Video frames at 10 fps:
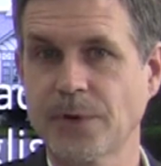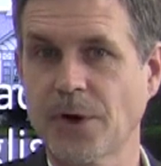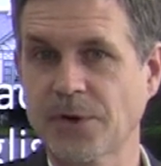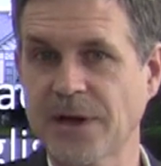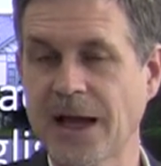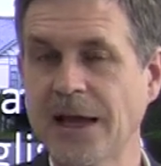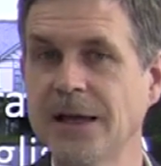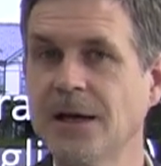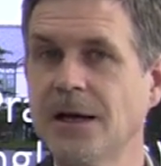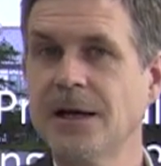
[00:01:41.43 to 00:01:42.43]

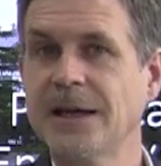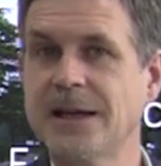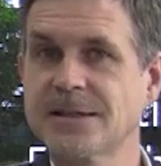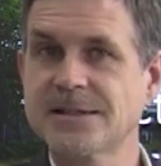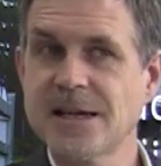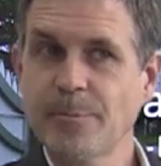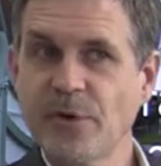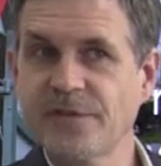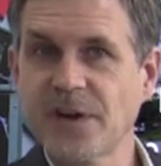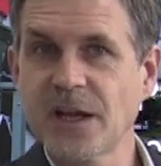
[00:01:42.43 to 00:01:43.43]
Okay? In a
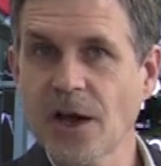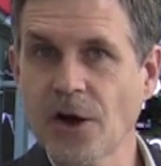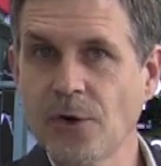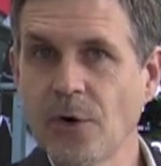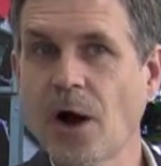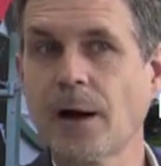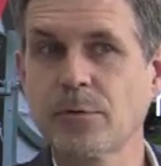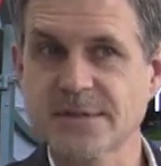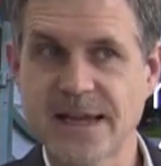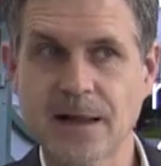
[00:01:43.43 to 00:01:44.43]
separate video, I
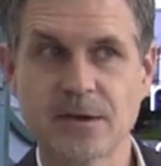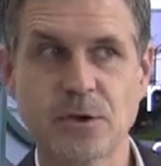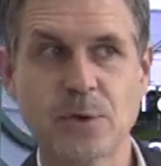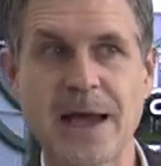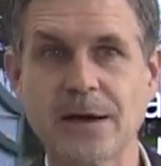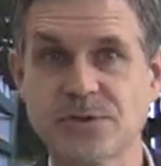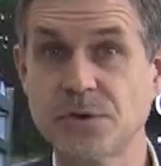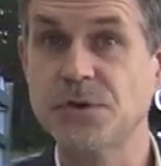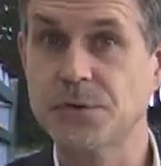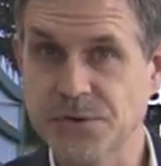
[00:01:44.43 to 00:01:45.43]
will tell you how to
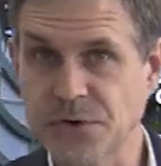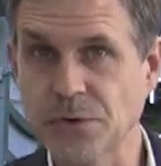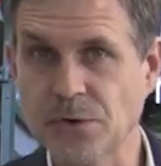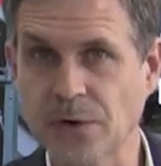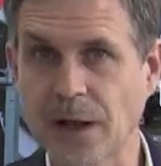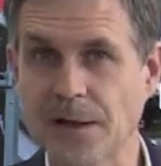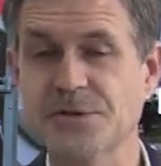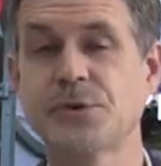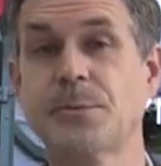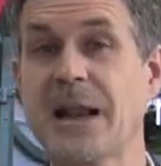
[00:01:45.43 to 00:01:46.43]
use Google
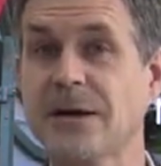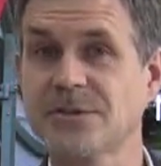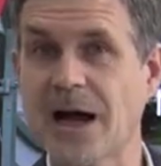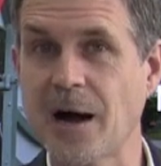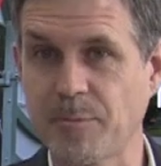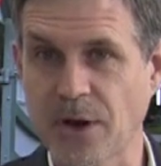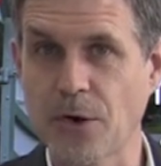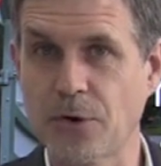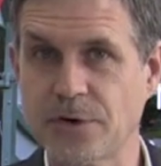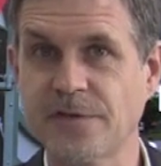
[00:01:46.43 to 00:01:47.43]
Classroom and how to
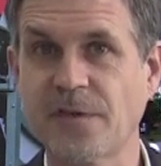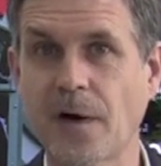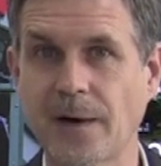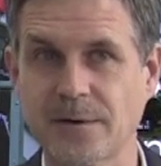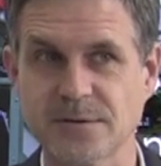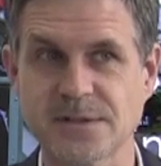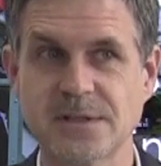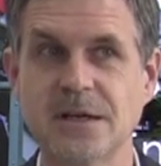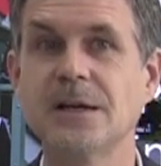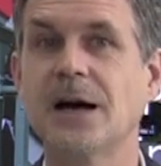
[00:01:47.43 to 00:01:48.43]
upload
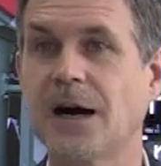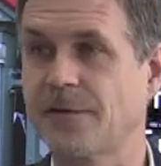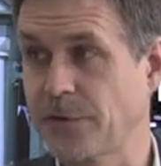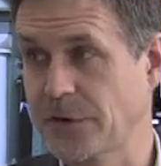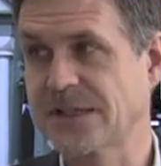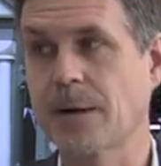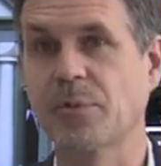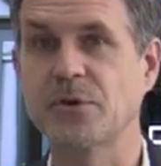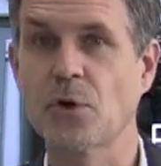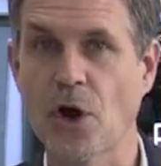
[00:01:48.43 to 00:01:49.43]
files, for
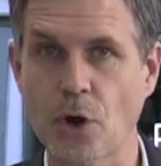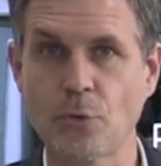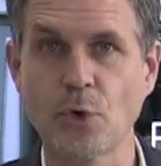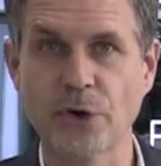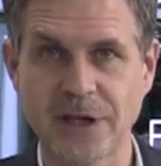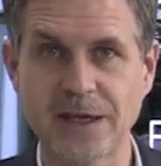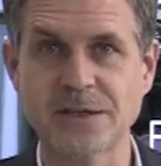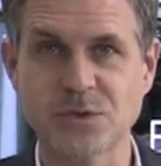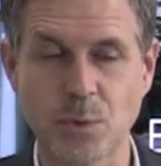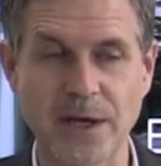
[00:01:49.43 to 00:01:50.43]
example, your homework
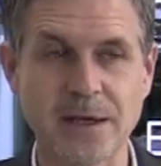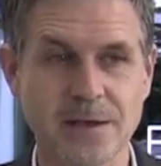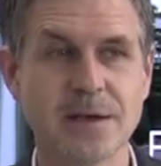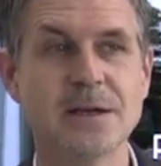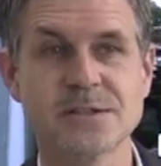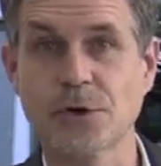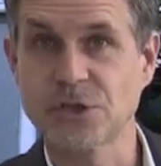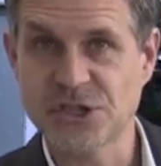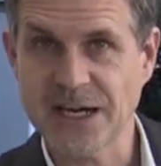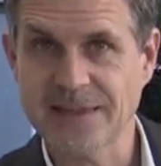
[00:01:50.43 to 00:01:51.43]
each week.
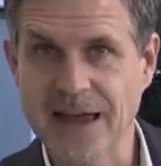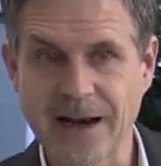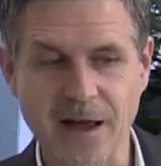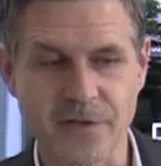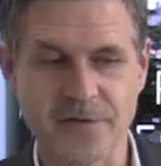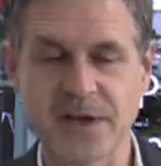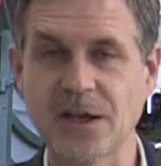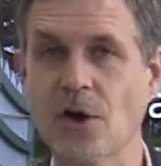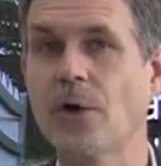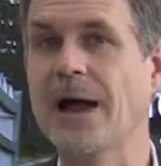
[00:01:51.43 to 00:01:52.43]
So check that other
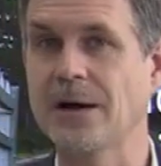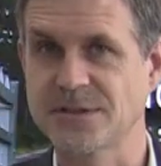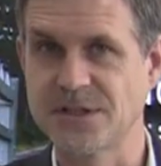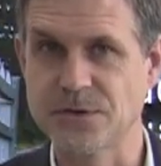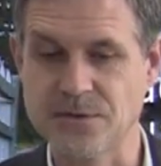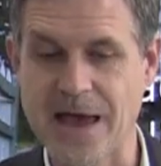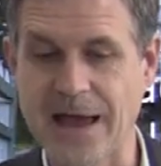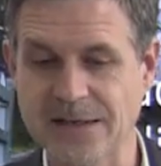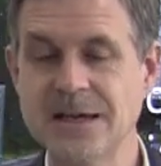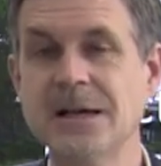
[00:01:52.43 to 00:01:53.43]
video, how to do
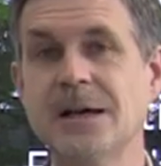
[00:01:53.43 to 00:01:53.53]
that.